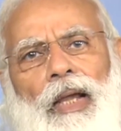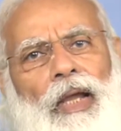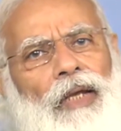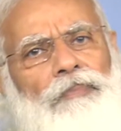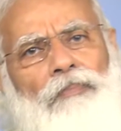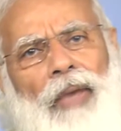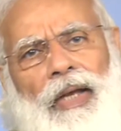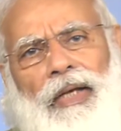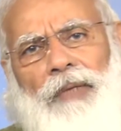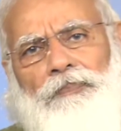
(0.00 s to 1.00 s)
In
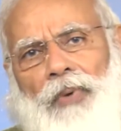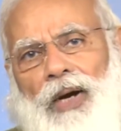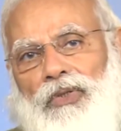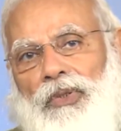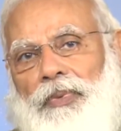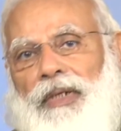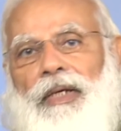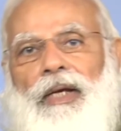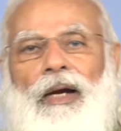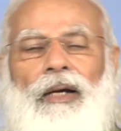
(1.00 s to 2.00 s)
many parts of
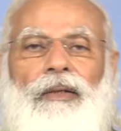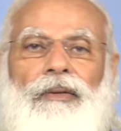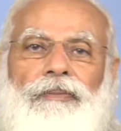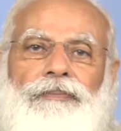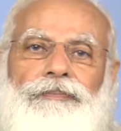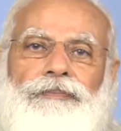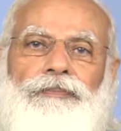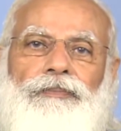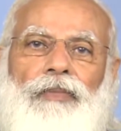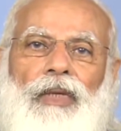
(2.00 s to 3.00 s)
India,
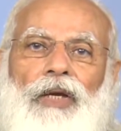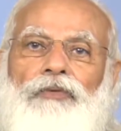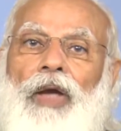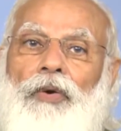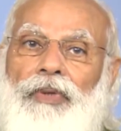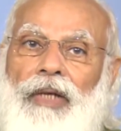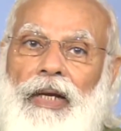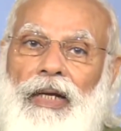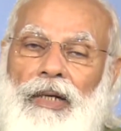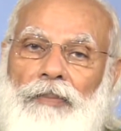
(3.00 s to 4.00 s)
we have
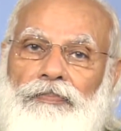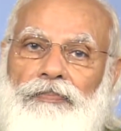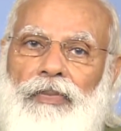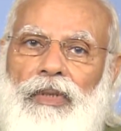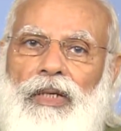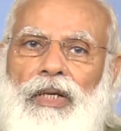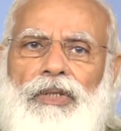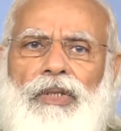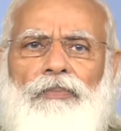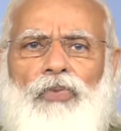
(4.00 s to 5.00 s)
taken up
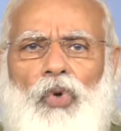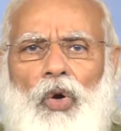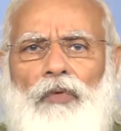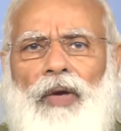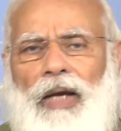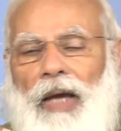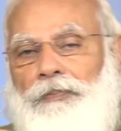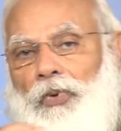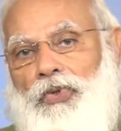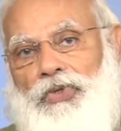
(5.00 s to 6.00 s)
some novel
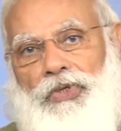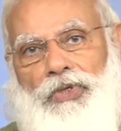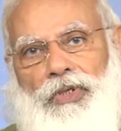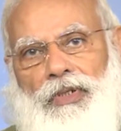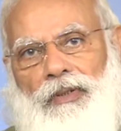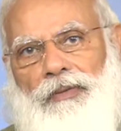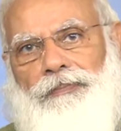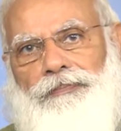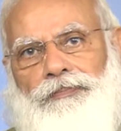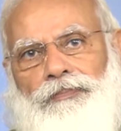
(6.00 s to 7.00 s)
approaches.
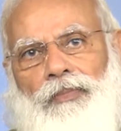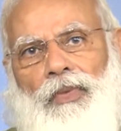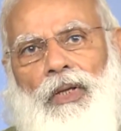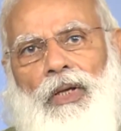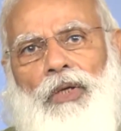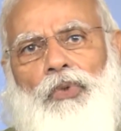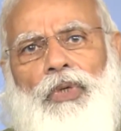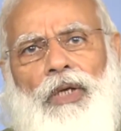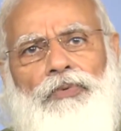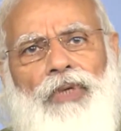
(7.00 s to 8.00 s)
To
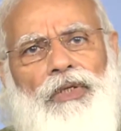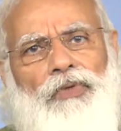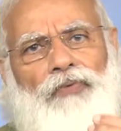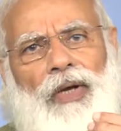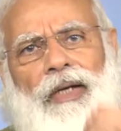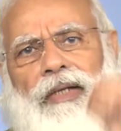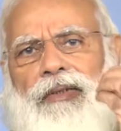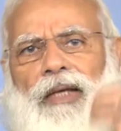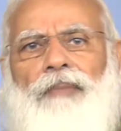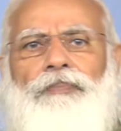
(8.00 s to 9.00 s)
give just one
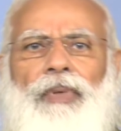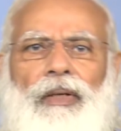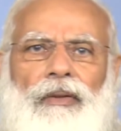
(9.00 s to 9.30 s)
example,